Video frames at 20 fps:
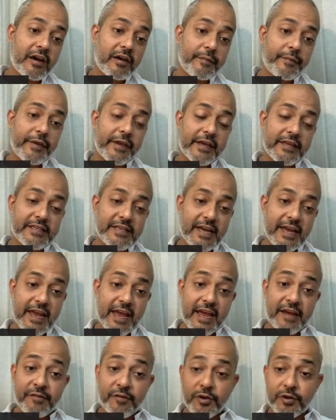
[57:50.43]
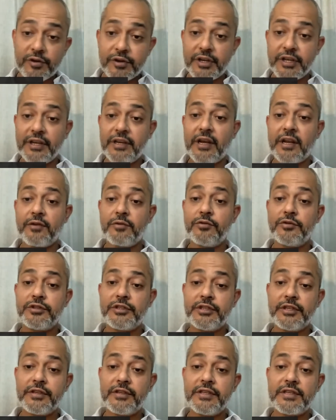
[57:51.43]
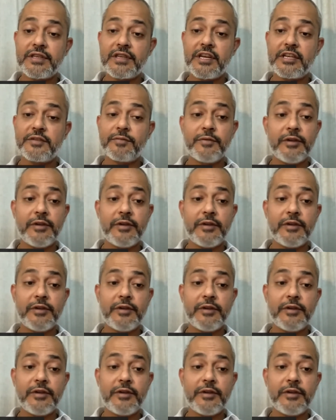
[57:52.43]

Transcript: Yes, I have already done, who's discussed